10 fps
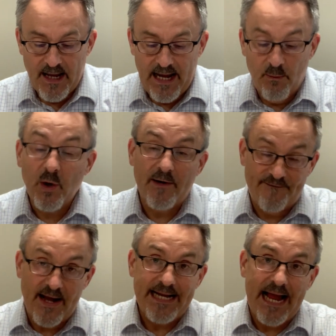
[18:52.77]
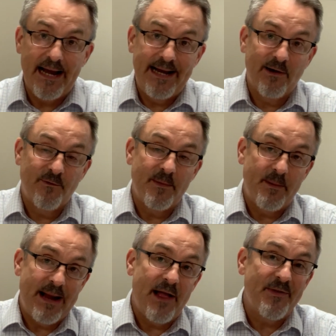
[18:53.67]
And we're going to find out here from
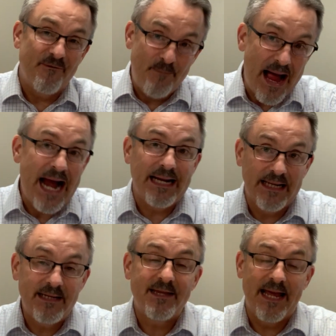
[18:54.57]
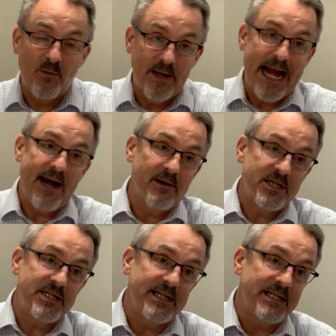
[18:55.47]
the mouth of Pilate that when
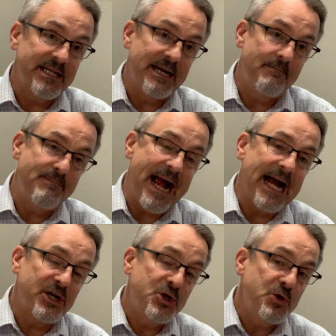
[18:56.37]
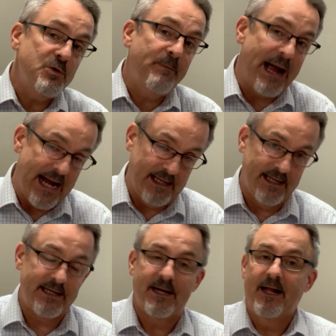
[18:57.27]
Herod sends him back to Pilate,